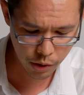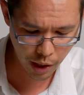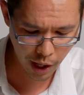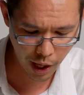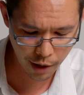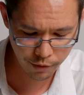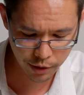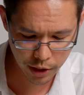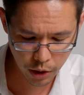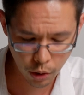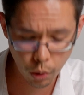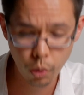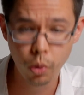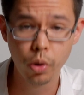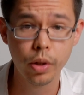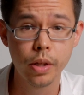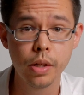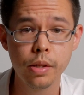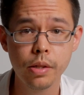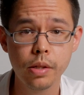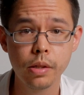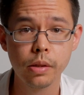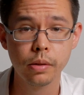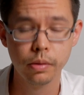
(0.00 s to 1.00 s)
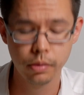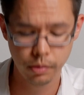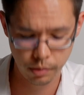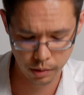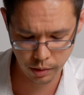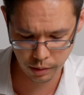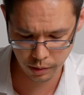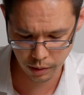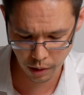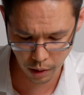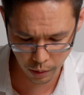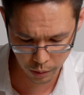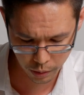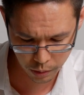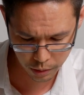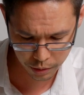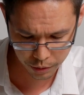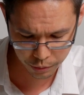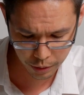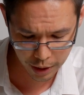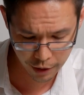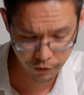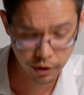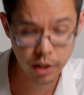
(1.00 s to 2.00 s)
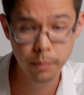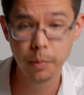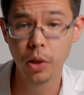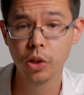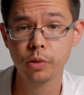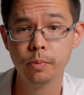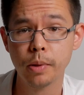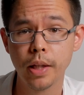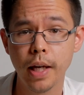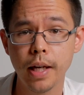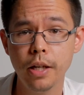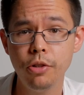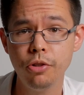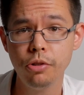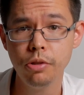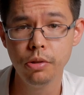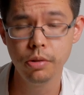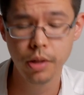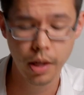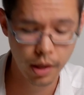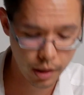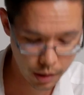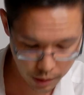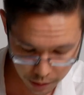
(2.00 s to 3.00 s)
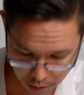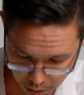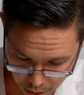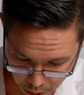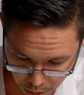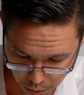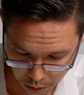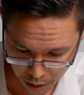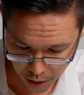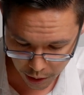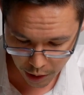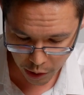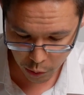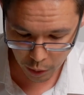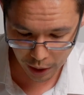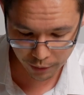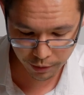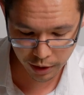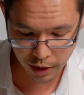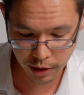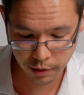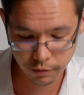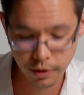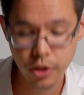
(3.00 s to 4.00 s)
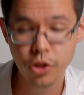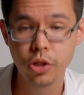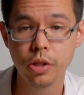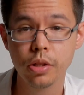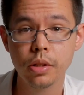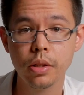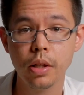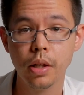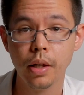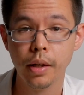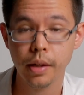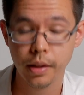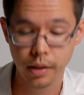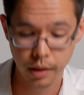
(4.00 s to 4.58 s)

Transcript: Do I have any orders? No. Do I have any multiplication? No. Do I have any division?